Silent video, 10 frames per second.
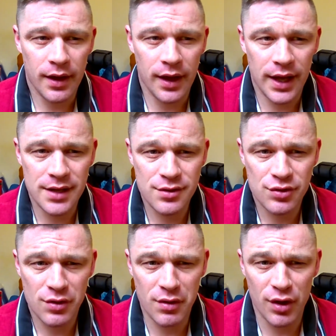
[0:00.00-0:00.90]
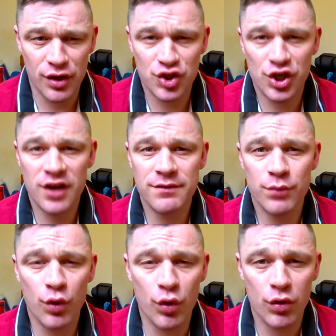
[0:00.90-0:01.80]
and achieve
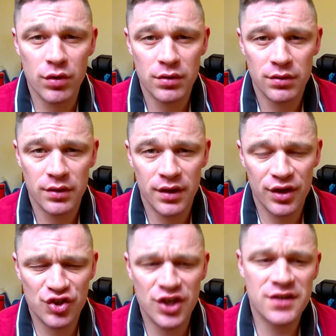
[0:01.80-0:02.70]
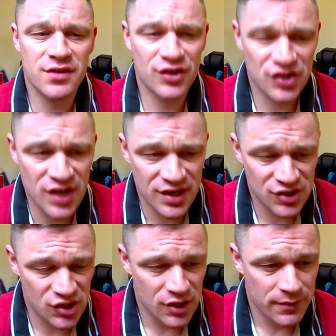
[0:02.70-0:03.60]
more, achieve success.